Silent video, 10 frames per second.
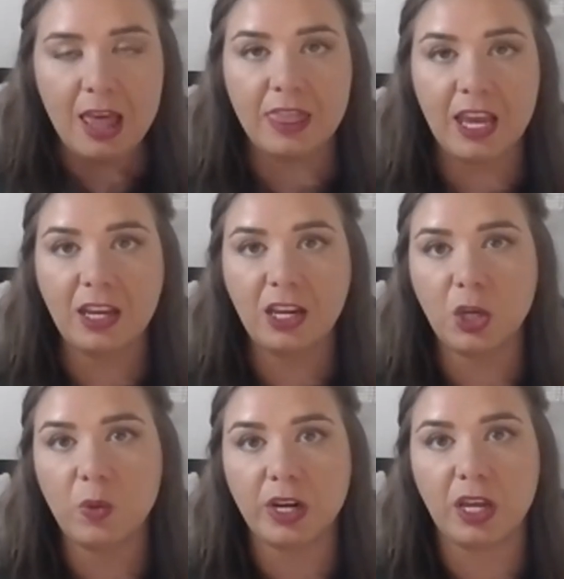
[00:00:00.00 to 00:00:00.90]
Then
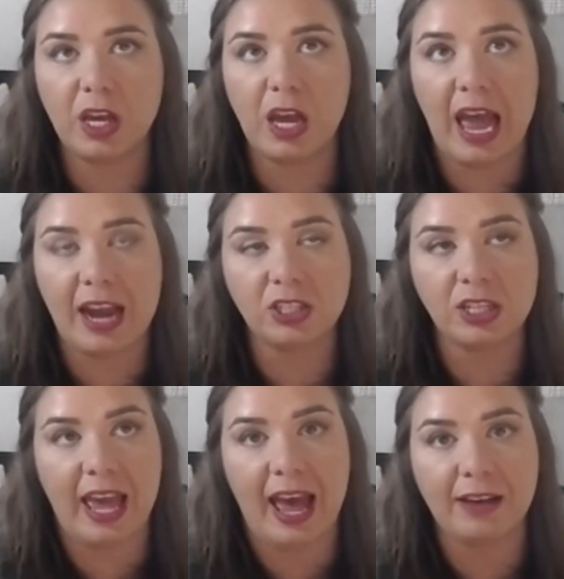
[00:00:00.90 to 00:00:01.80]
you want to
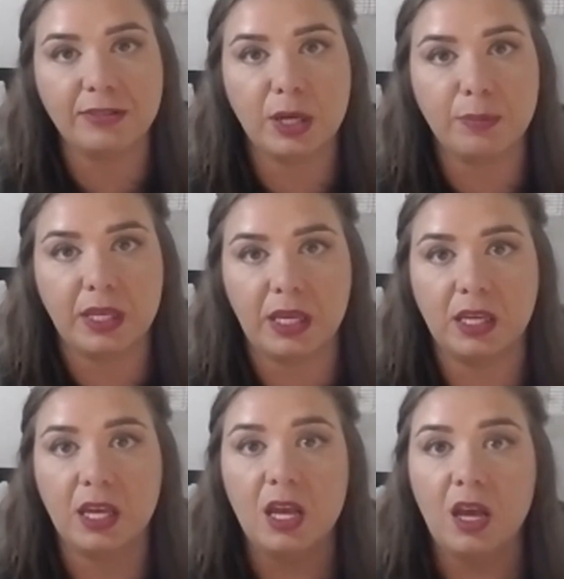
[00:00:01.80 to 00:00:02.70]
actually have something